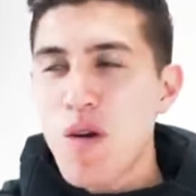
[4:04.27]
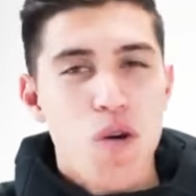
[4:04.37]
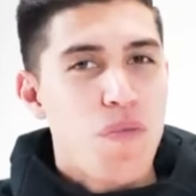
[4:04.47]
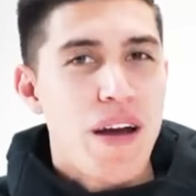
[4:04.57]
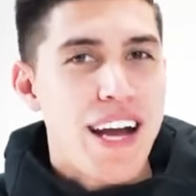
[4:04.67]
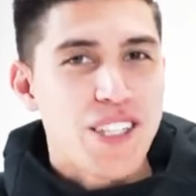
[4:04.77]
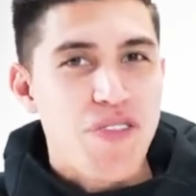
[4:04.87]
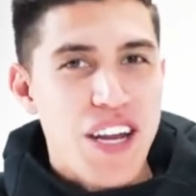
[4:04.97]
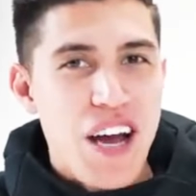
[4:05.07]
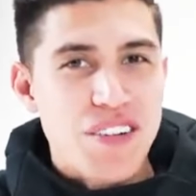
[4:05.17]
one of my
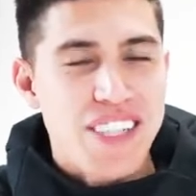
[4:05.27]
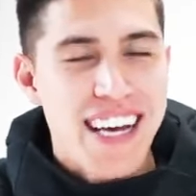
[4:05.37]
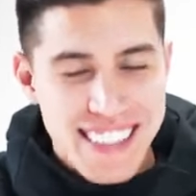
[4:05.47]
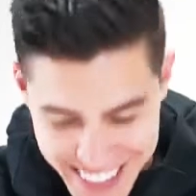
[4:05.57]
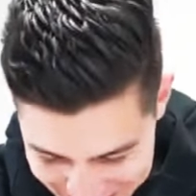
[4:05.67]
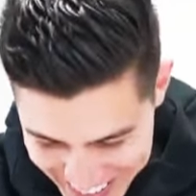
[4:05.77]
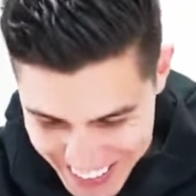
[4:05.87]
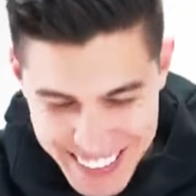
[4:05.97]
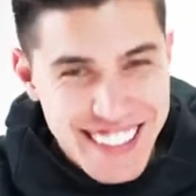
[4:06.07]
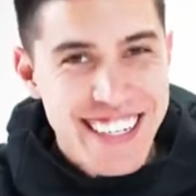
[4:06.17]
next videos.
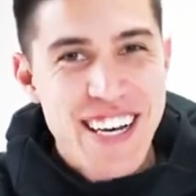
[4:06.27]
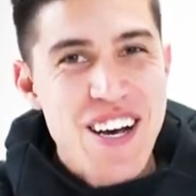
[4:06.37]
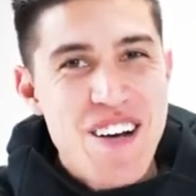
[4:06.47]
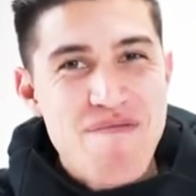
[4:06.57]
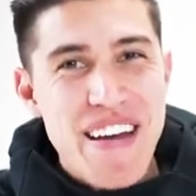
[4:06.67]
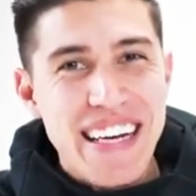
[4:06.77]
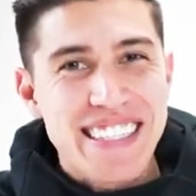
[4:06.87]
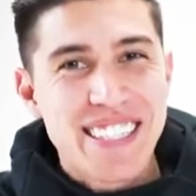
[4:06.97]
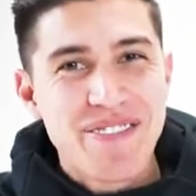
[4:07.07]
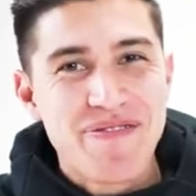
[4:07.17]

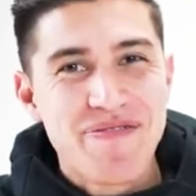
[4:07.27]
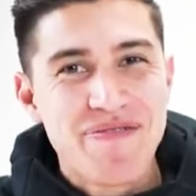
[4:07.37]
Peace.